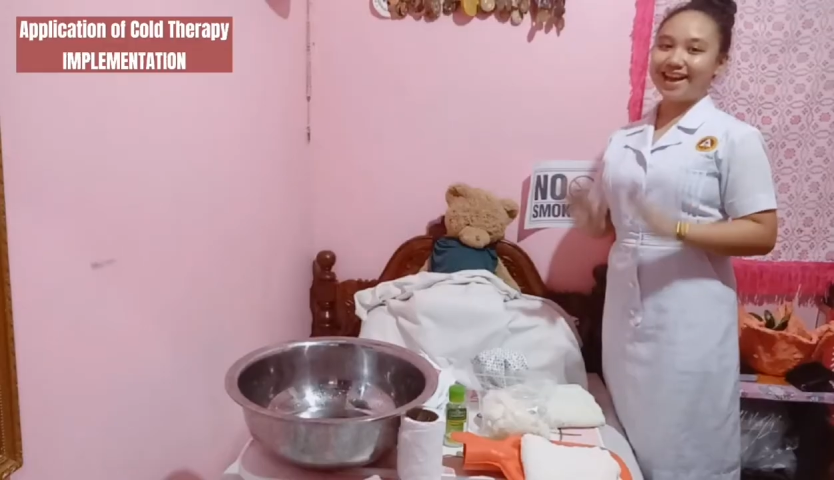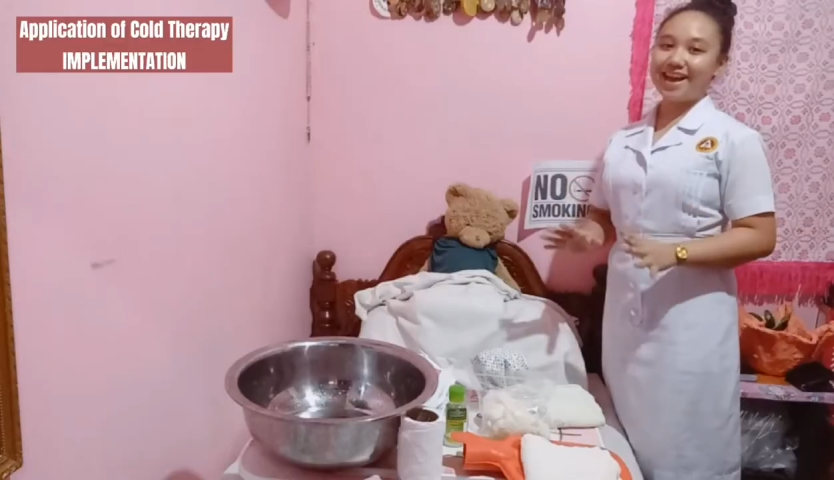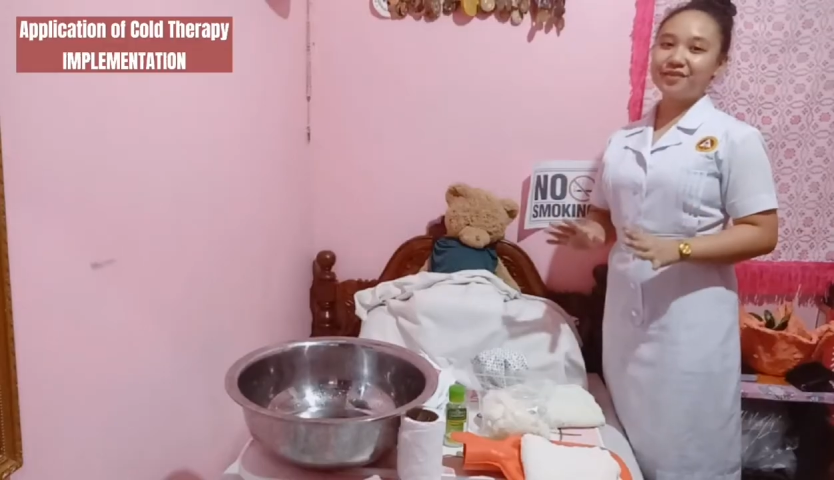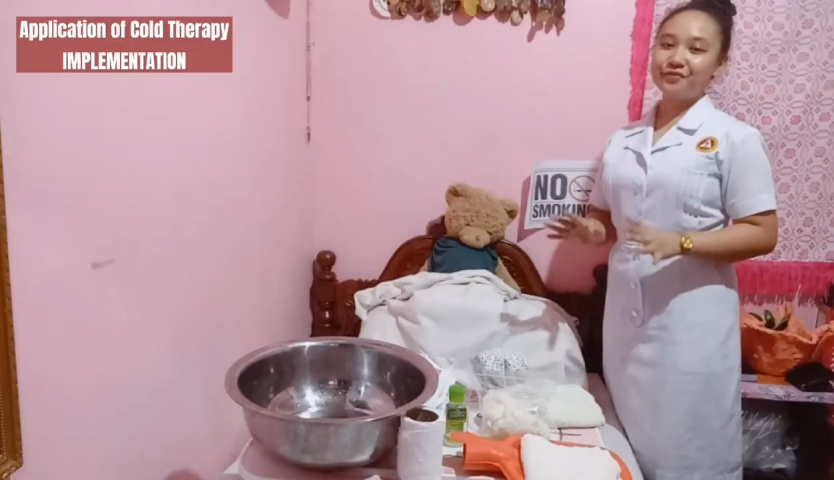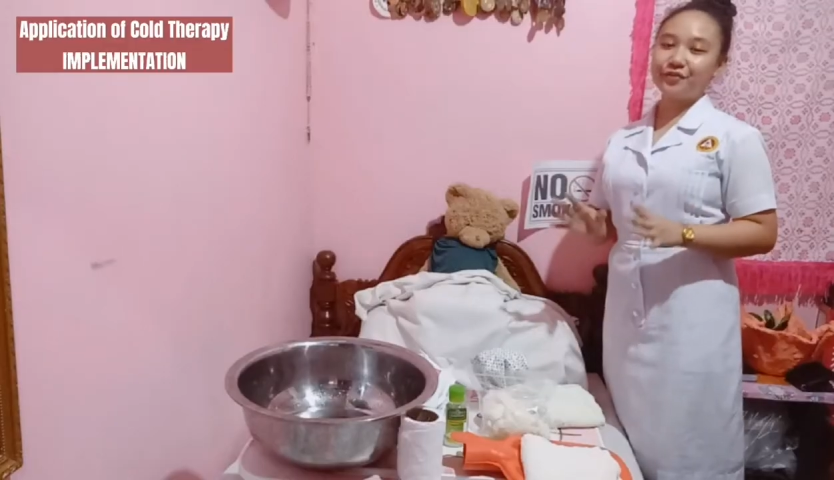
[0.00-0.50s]

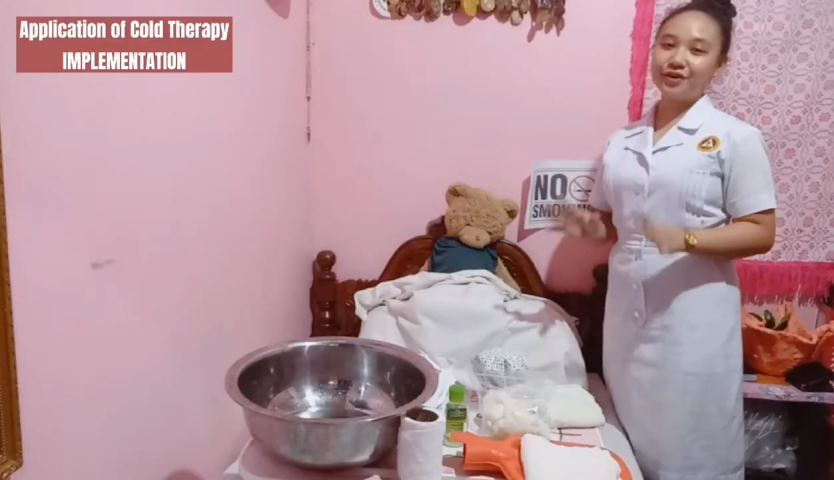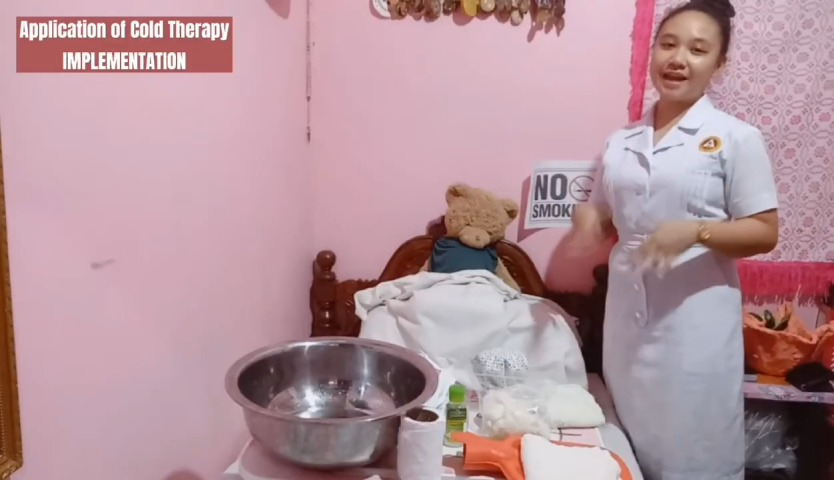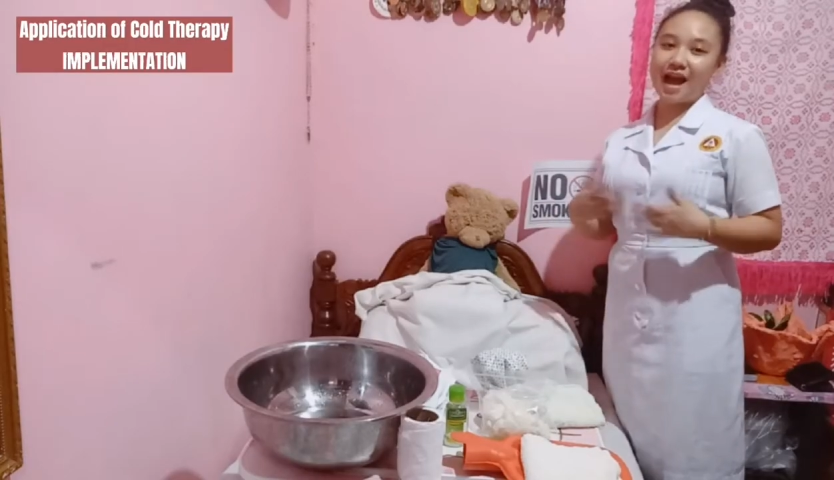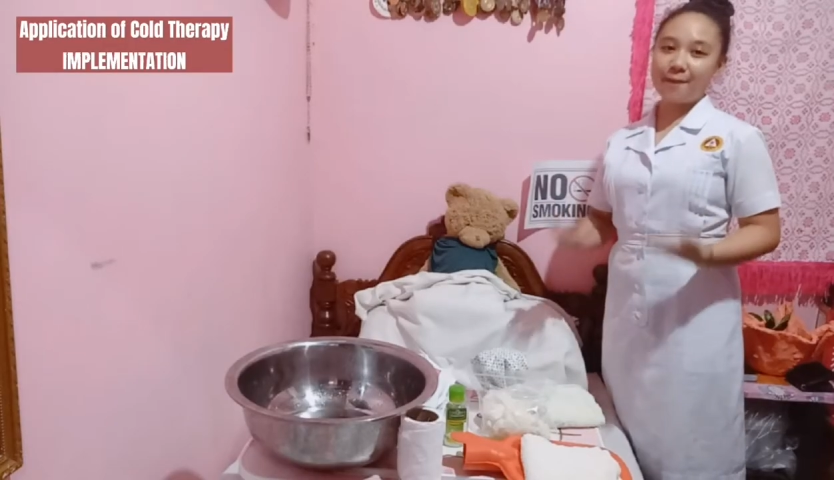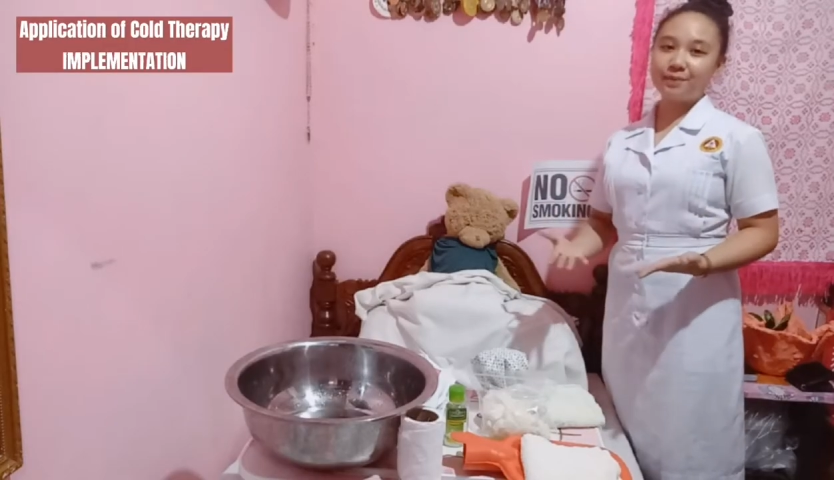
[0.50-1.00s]
And for
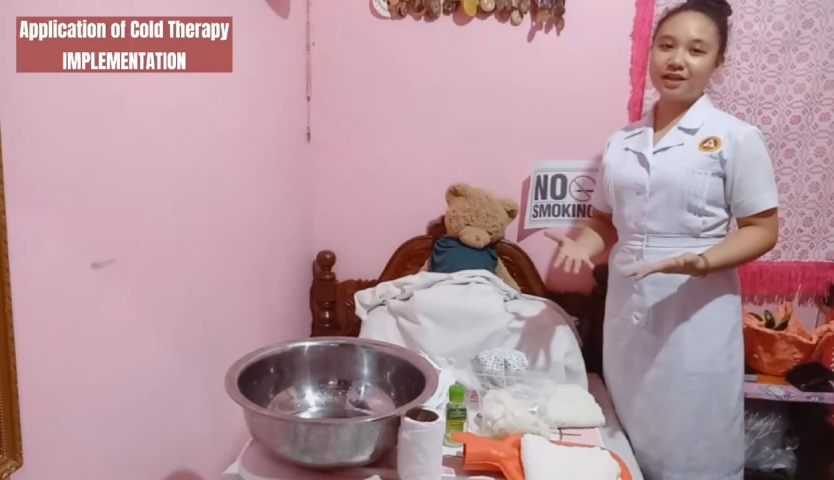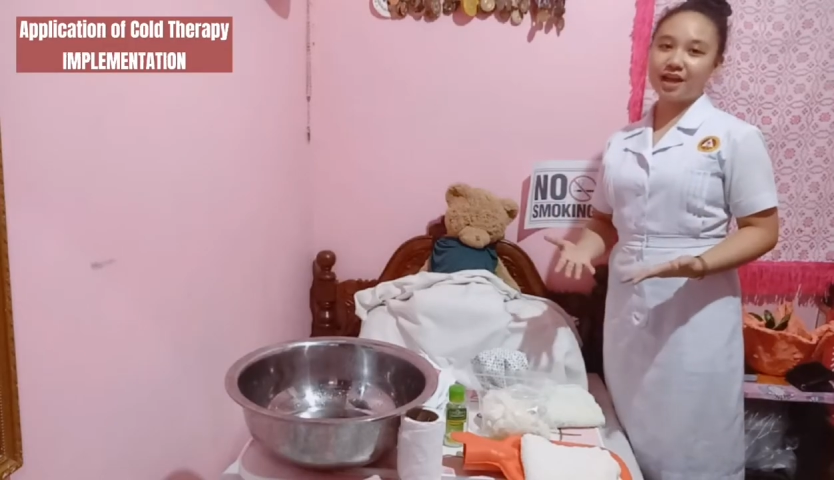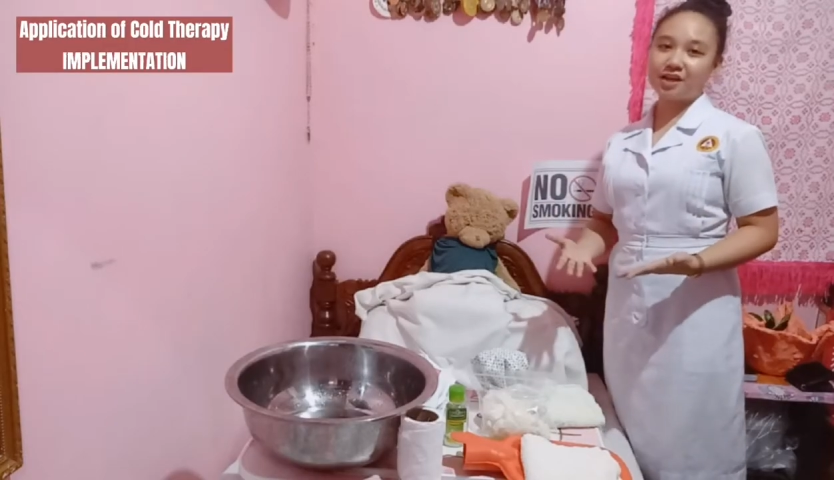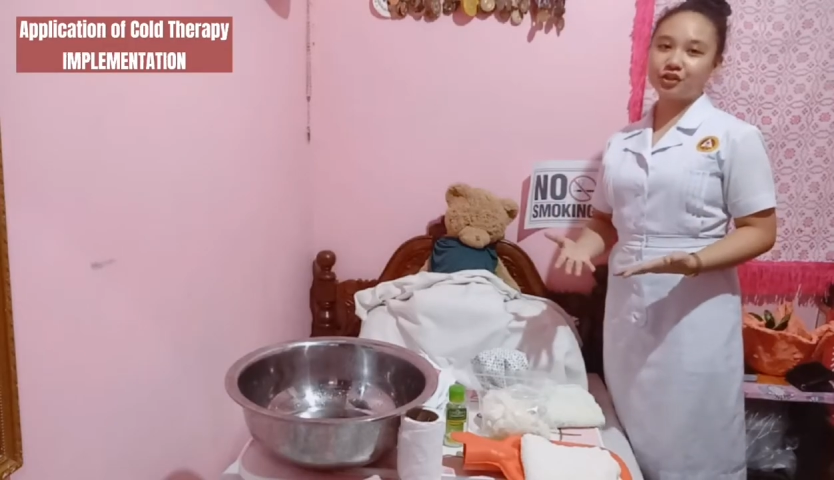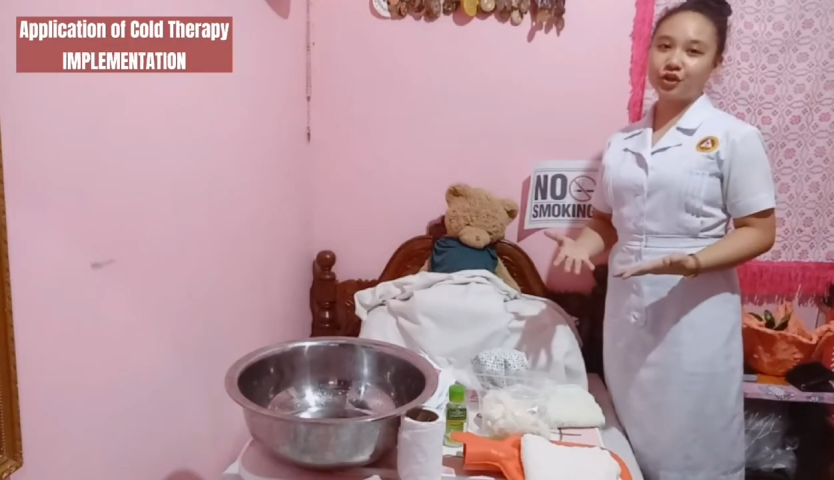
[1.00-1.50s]
the
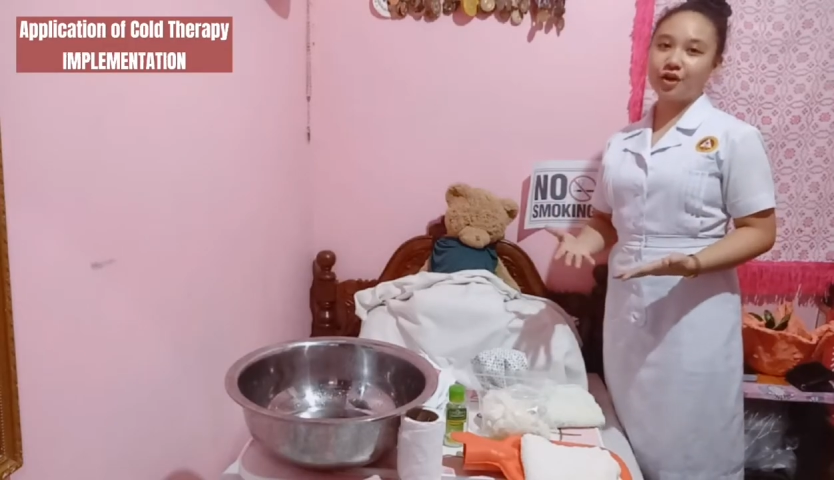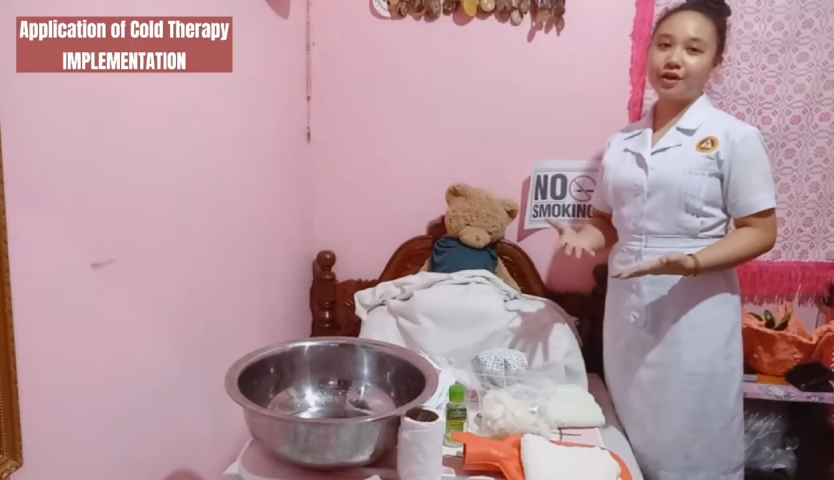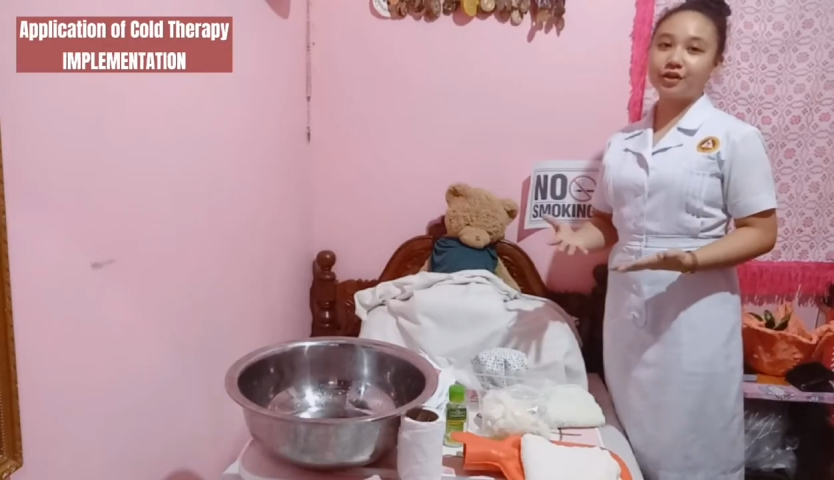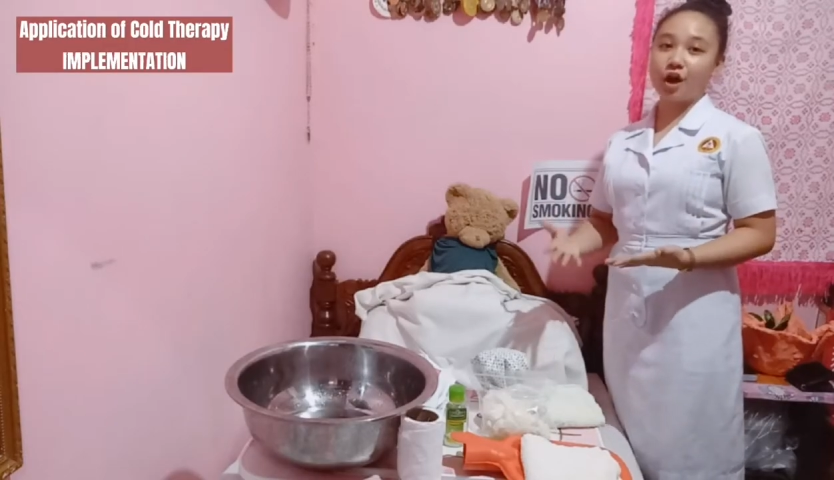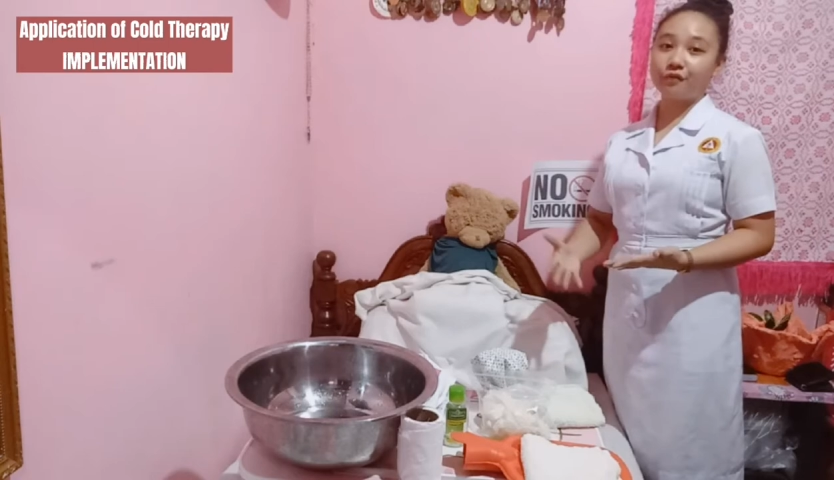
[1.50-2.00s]
application